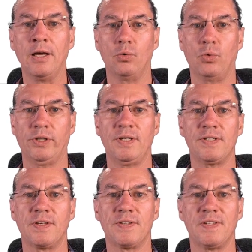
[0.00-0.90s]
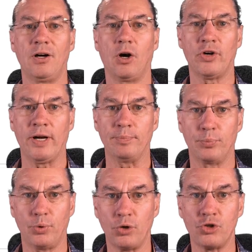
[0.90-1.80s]
what is the CRM
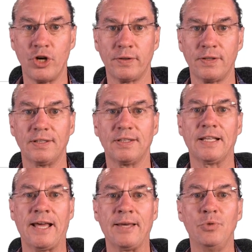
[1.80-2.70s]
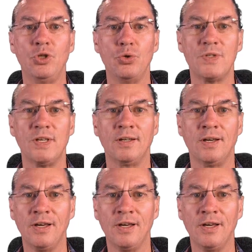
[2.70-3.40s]
project that I'm using